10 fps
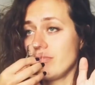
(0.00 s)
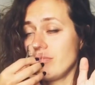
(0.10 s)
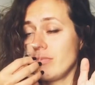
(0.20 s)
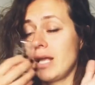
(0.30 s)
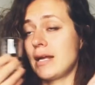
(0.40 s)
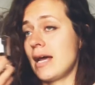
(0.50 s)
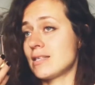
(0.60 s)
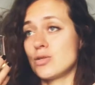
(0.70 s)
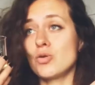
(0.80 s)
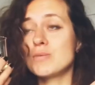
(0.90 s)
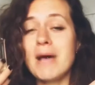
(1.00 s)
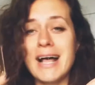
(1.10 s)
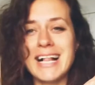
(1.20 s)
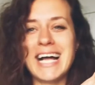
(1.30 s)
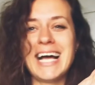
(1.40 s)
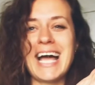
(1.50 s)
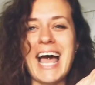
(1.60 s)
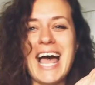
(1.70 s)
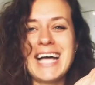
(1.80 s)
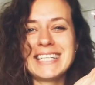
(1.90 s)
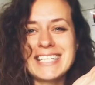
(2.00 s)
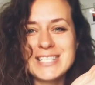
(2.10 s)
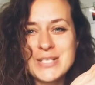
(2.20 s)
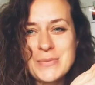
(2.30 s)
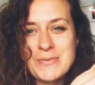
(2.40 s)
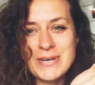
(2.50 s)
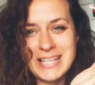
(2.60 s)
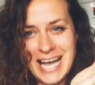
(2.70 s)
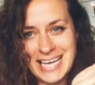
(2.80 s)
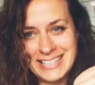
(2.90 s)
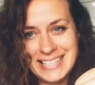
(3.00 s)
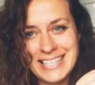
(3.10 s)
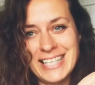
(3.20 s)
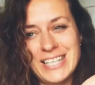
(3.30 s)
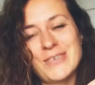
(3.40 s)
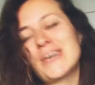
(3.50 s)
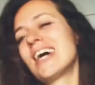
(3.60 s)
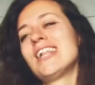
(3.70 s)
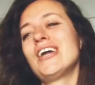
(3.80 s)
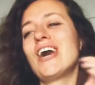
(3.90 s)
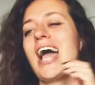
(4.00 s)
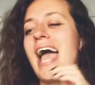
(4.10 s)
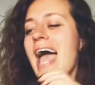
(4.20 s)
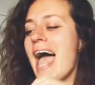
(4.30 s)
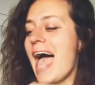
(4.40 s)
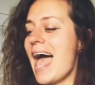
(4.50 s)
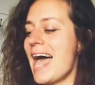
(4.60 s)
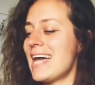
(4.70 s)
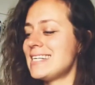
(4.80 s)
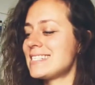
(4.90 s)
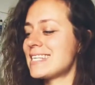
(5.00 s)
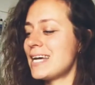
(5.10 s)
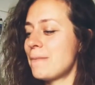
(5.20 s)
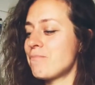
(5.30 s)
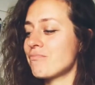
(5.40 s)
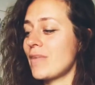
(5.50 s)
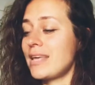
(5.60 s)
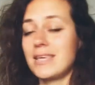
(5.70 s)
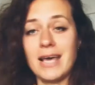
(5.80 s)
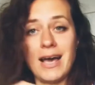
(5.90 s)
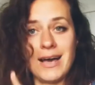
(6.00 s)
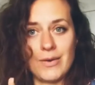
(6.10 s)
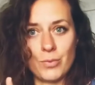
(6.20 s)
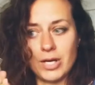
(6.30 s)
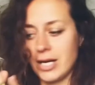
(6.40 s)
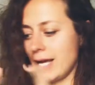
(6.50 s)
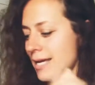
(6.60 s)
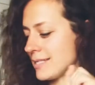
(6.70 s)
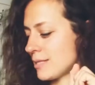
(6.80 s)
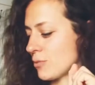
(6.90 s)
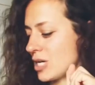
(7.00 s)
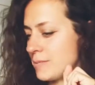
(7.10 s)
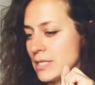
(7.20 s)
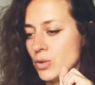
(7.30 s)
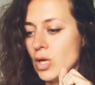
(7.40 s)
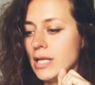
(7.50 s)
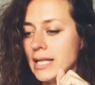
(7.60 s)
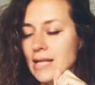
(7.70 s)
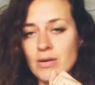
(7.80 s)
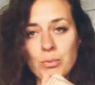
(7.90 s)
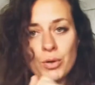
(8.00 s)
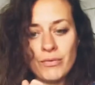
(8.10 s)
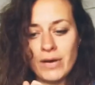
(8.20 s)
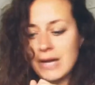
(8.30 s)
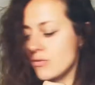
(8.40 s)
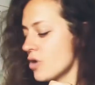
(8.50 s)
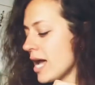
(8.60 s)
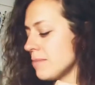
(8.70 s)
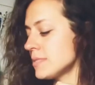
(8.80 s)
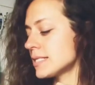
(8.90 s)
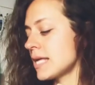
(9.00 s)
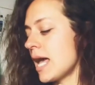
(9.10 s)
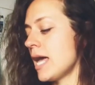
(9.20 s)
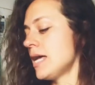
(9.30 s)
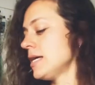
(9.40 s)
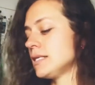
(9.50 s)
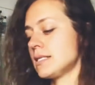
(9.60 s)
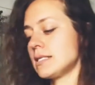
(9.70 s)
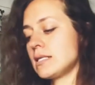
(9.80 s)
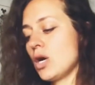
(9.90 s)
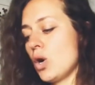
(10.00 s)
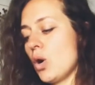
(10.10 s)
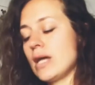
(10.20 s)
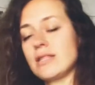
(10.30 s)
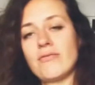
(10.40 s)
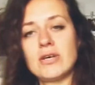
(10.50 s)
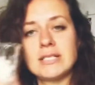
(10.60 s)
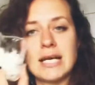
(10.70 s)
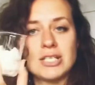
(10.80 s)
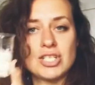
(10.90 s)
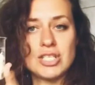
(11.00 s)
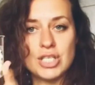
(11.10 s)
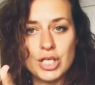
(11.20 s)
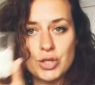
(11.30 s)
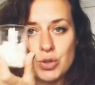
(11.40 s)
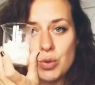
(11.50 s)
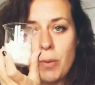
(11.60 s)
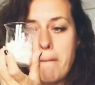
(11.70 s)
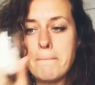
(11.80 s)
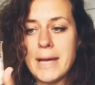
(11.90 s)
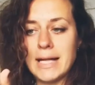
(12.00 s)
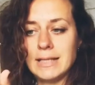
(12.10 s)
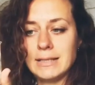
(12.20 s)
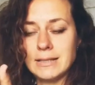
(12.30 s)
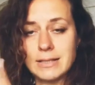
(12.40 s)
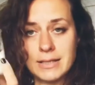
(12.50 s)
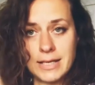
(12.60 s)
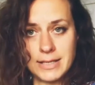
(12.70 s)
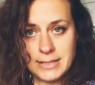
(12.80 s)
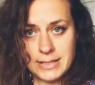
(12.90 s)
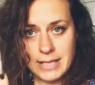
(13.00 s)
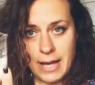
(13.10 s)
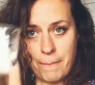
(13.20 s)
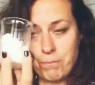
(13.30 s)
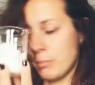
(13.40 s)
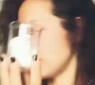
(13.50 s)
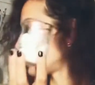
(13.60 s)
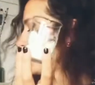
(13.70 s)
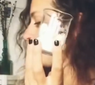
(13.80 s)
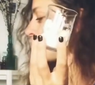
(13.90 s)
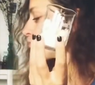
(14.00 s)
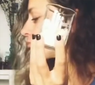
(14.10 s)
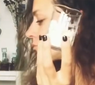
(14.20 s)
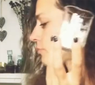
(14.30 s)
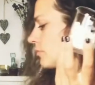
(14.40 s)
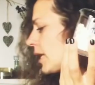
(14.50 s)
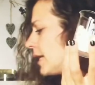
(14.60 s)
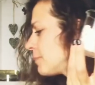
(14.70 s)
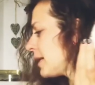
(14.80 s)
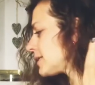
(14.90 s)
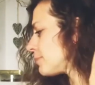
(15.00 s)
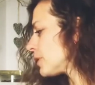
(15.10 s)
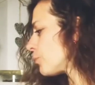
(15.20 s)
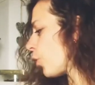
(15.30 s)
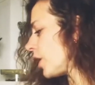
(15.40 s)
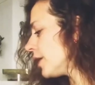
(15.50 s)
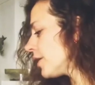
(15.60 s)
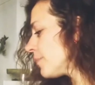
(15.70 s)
It has no smell and it's super light in yellow color. And yeah, we're gonna add some grapeseed oil, 11.5 grams. So at the first I just need to melt this butter in my double boiler,